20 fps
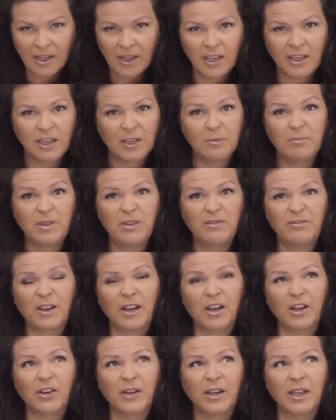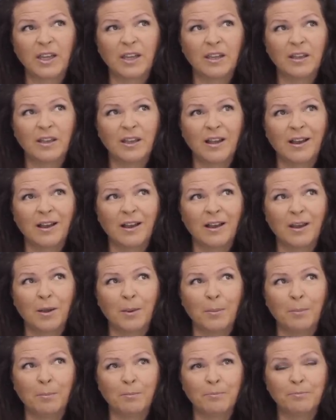it can be very
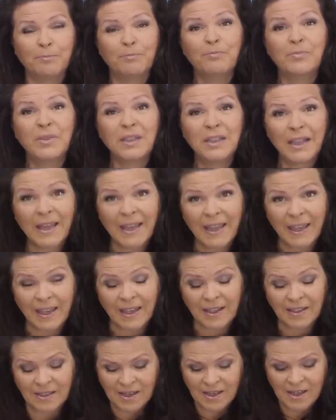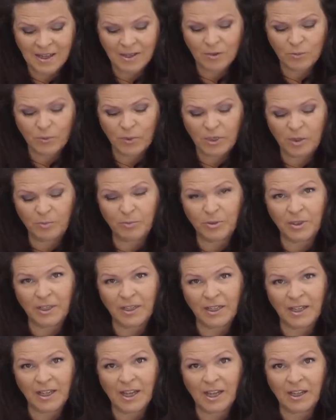um, plain when you're
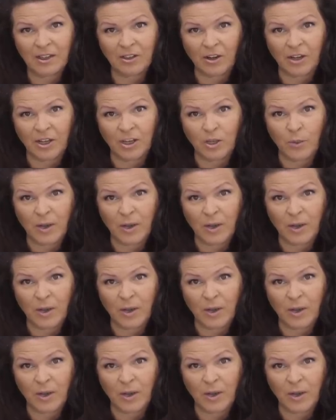putting a color on it.